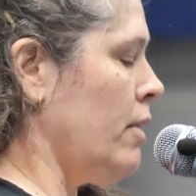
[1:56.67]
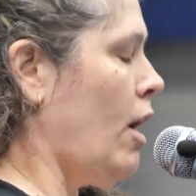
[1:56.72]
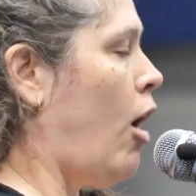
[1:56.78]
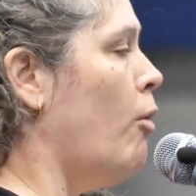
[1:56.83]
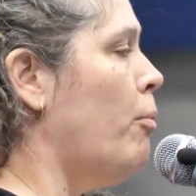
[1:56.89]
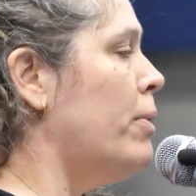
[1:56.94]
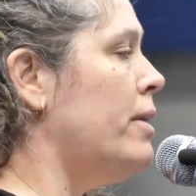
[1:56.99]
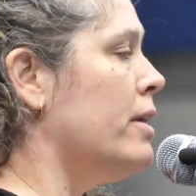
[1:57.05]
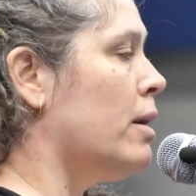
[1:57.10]

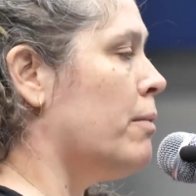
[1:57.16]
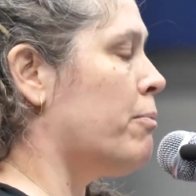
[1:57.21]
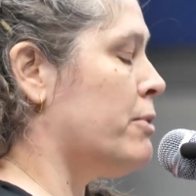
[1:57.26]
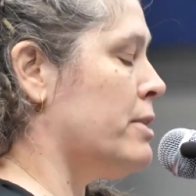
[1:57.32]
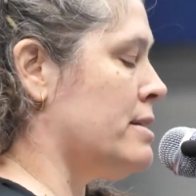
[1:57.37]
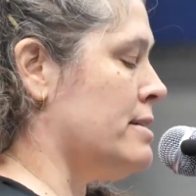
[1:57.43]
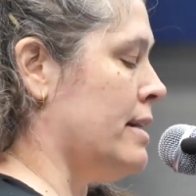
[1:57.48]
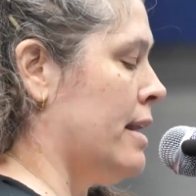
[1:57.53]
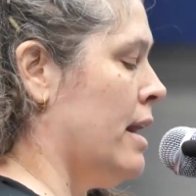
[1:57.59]
Opening a
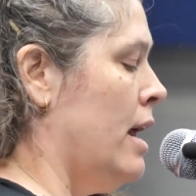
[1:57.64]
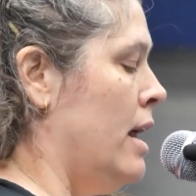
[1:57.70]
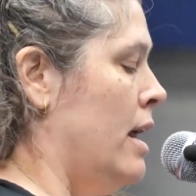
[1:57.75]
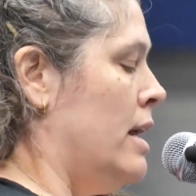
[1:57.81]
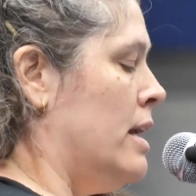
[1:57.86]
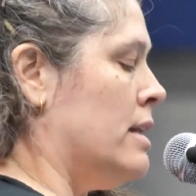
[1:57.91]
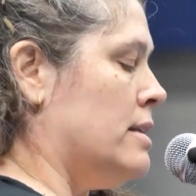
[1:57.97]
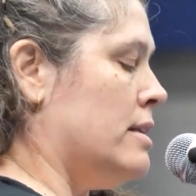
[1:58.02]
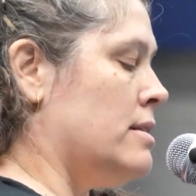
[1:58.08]
prison
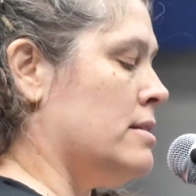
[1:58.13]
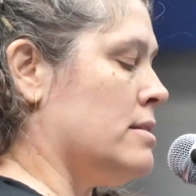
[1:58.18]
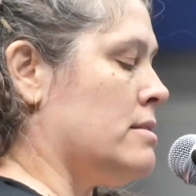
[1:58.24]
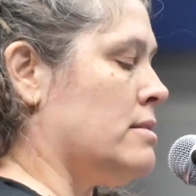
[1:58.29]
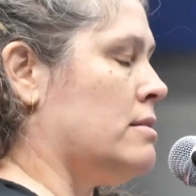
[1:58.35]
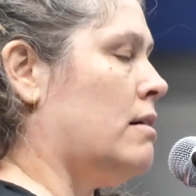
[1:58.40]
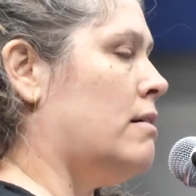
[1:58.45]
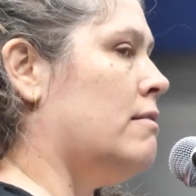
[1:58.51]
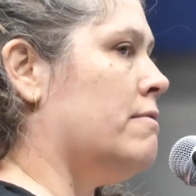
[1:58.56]
didn't
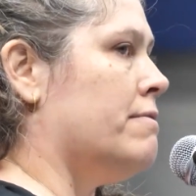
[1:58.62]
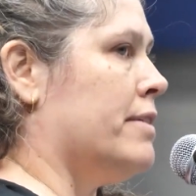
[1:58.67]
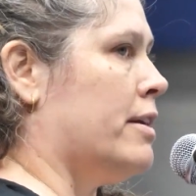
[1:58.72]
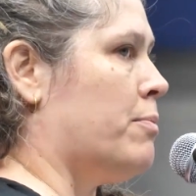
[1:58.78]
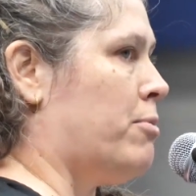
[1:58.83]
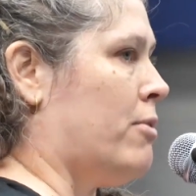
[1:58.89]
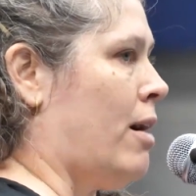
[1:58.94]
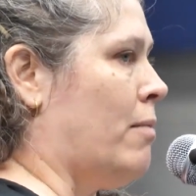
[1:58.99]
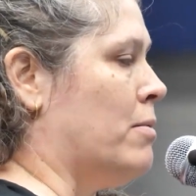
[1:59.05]
solve their
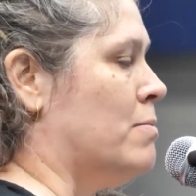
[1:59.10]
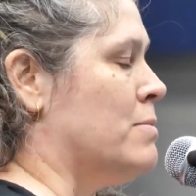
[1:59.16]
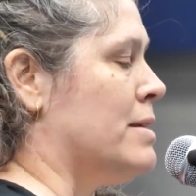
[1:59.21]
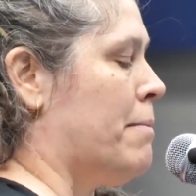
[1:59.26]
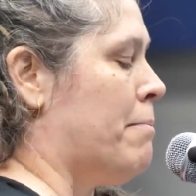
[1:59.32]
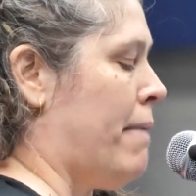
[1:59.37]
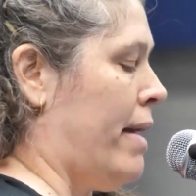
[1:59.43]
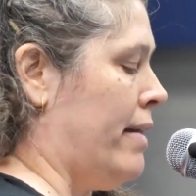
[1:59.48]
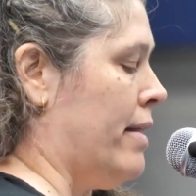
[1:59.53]
problems,
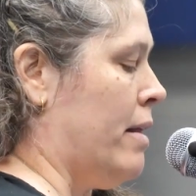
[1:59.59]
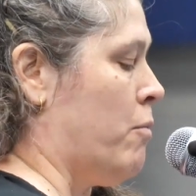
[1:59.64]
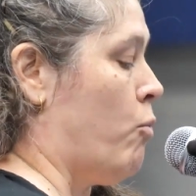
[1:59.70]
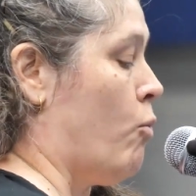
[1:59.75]
it made them